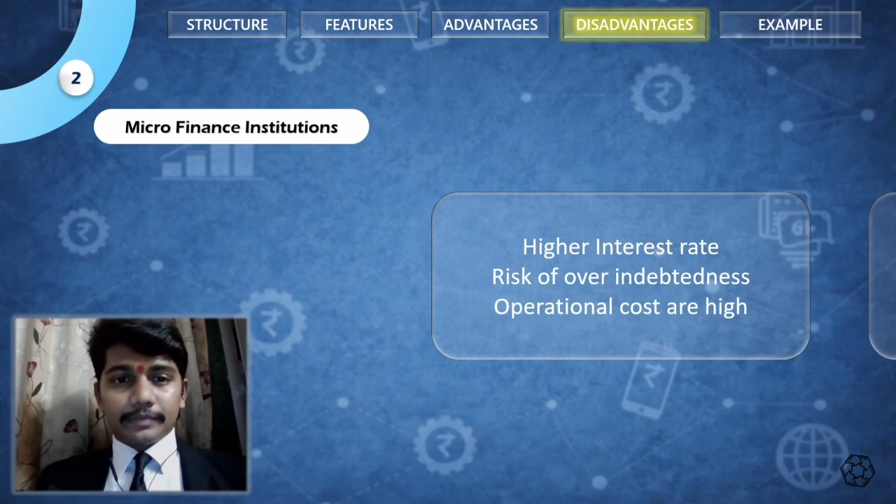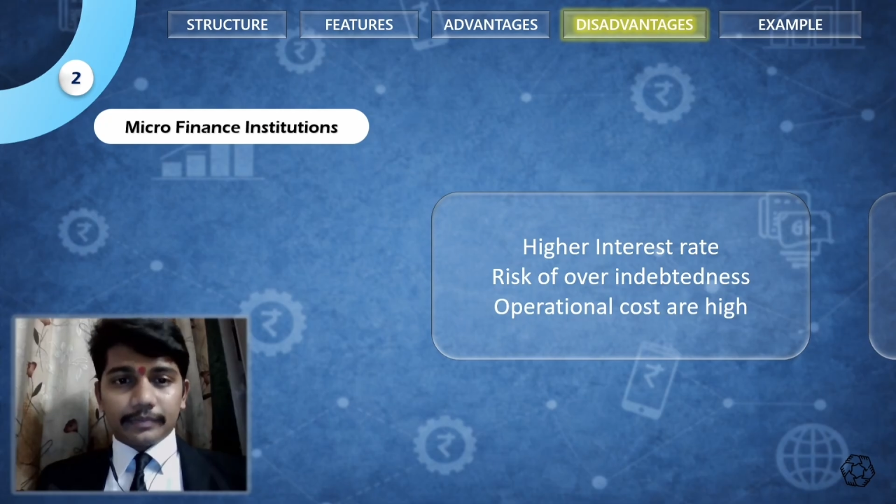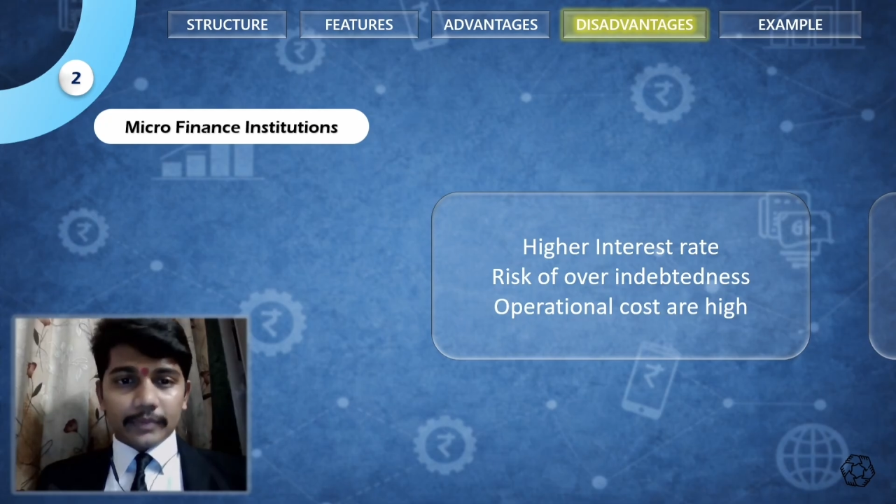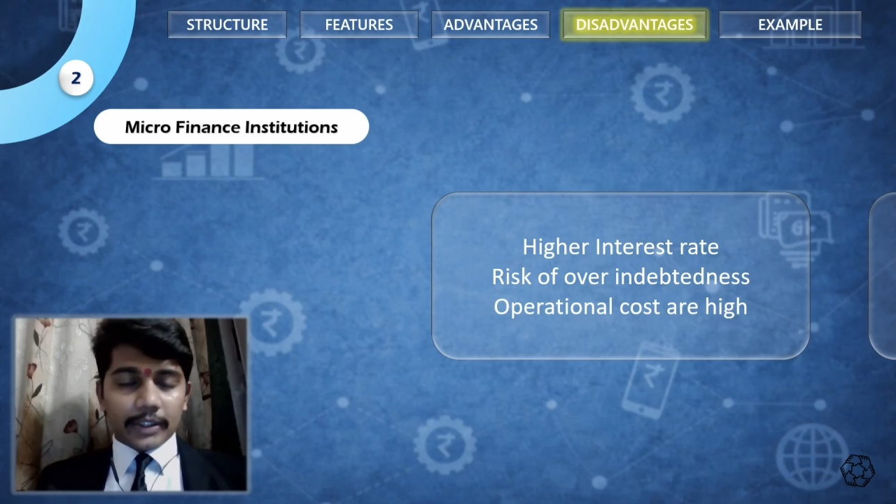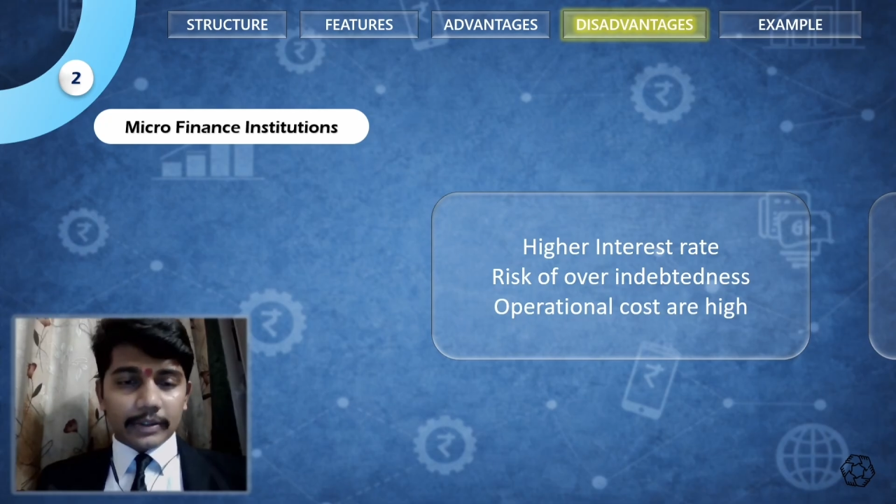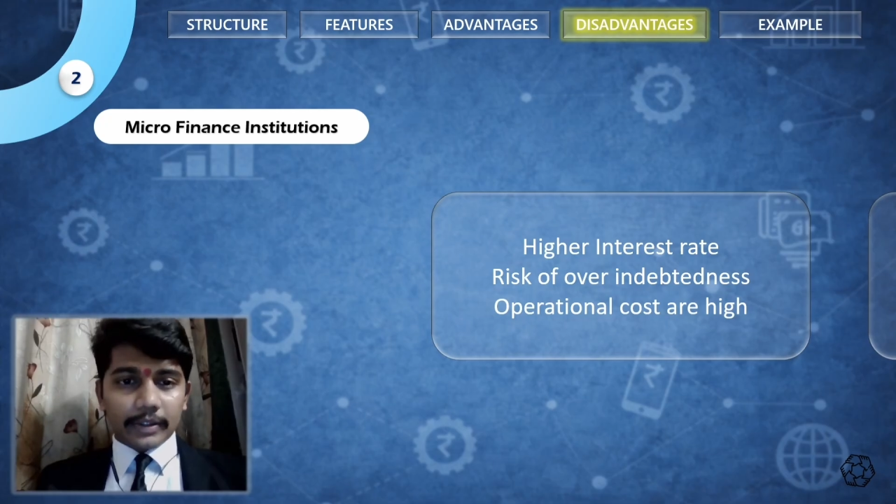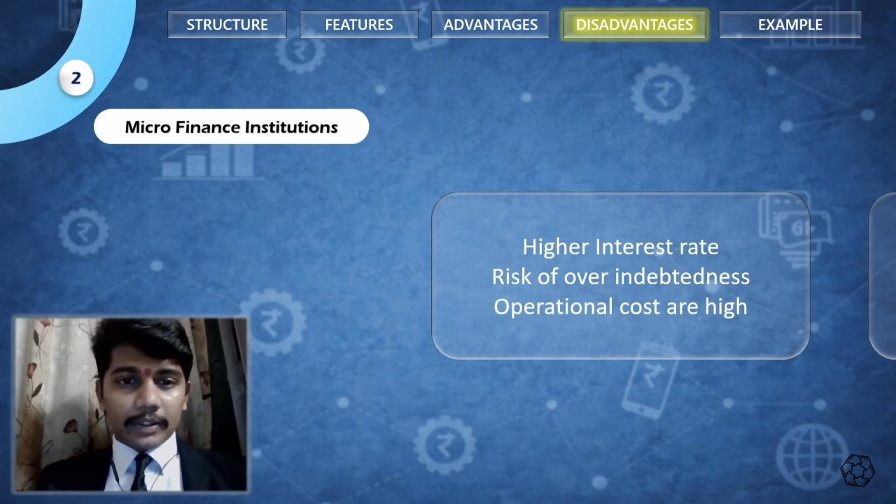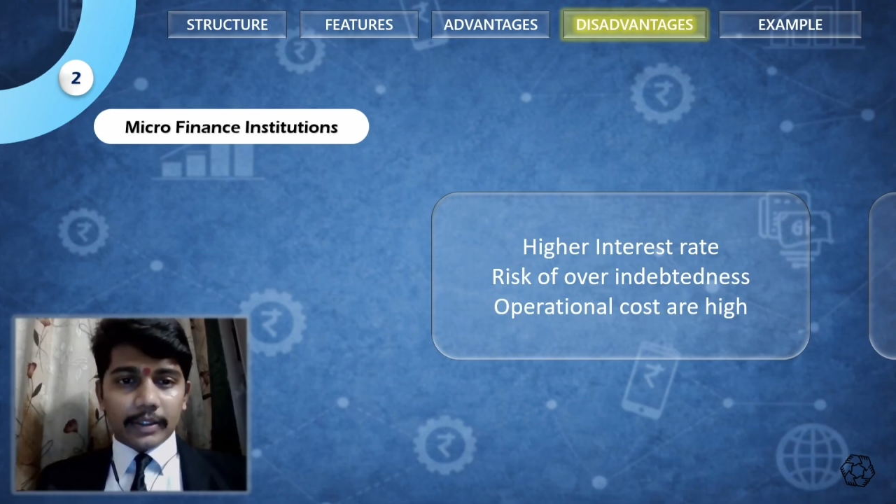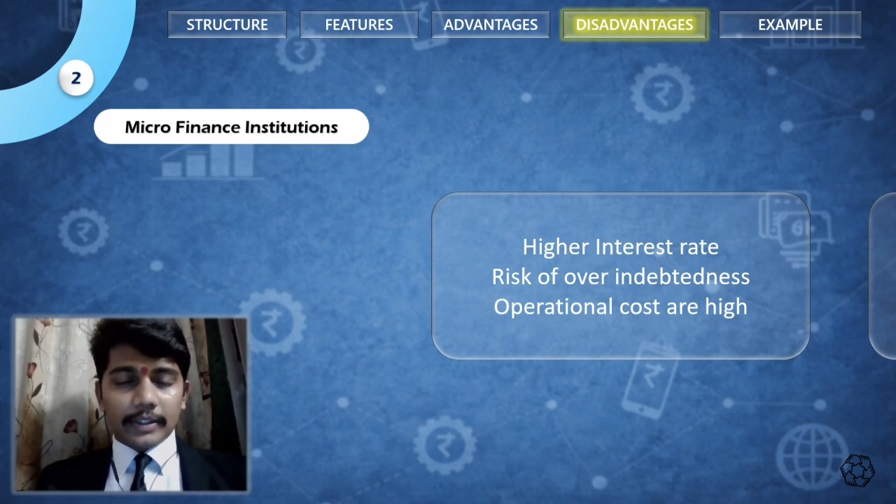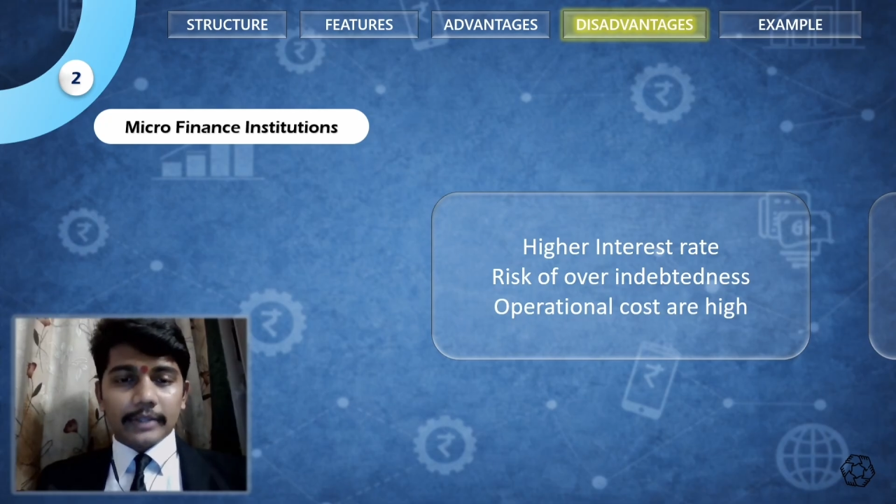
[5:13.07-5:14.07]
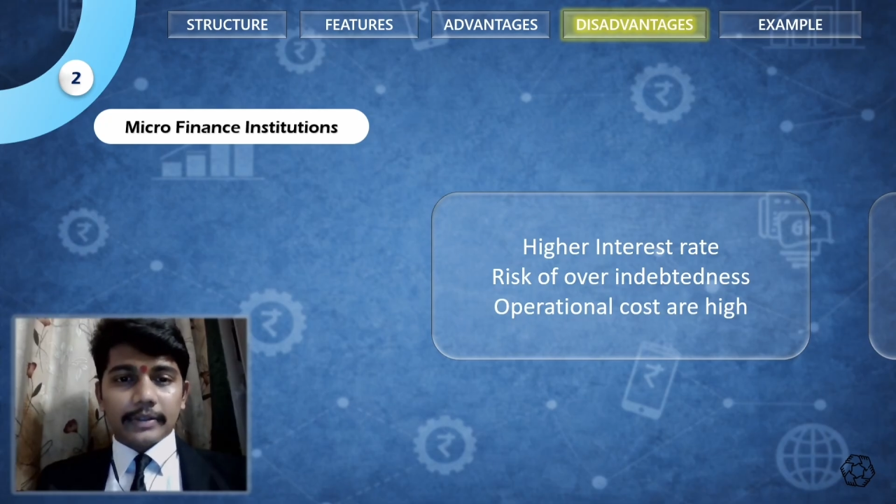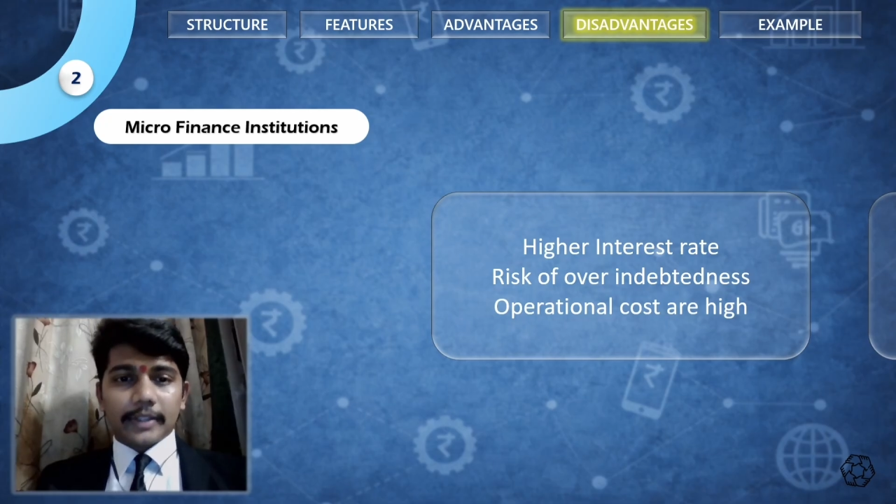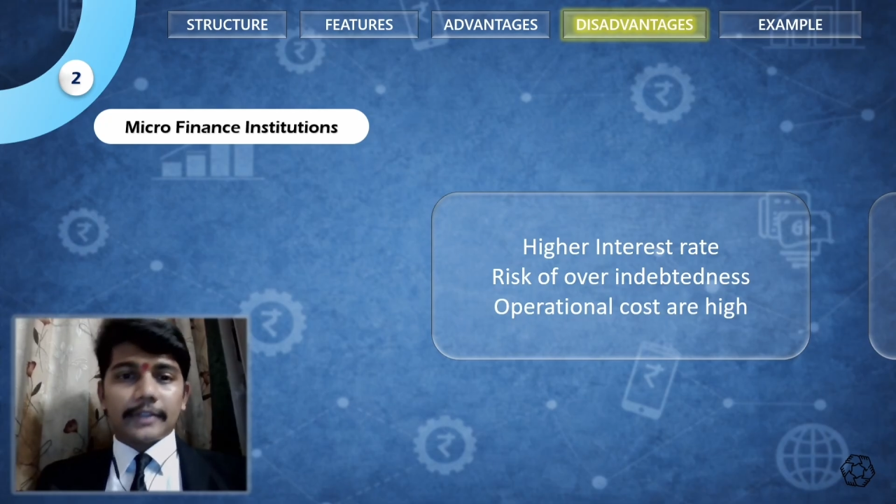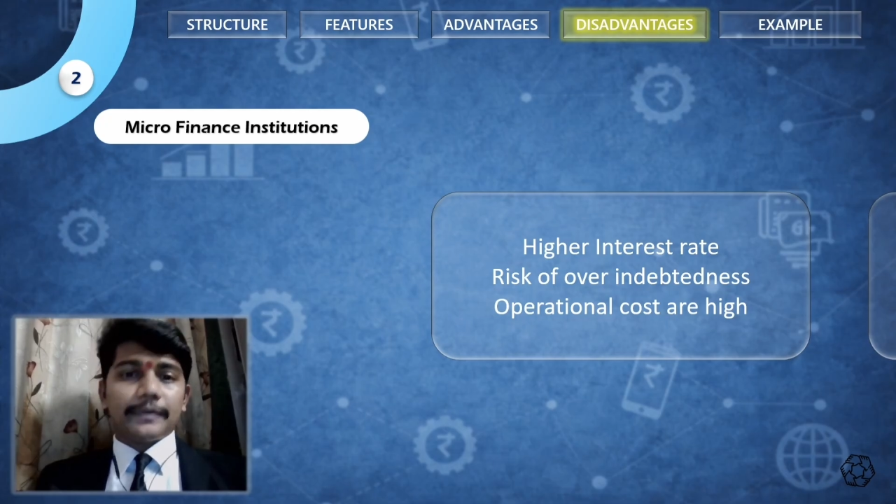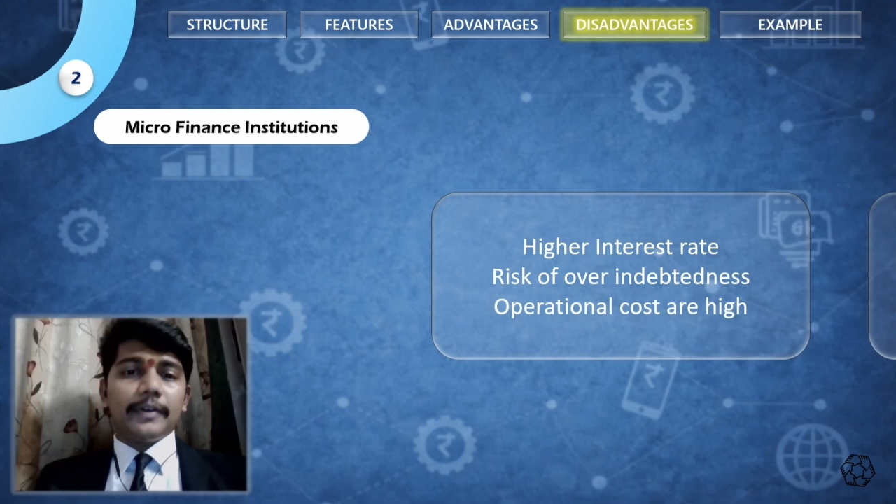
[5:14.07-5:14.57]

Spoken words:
this there is a stressful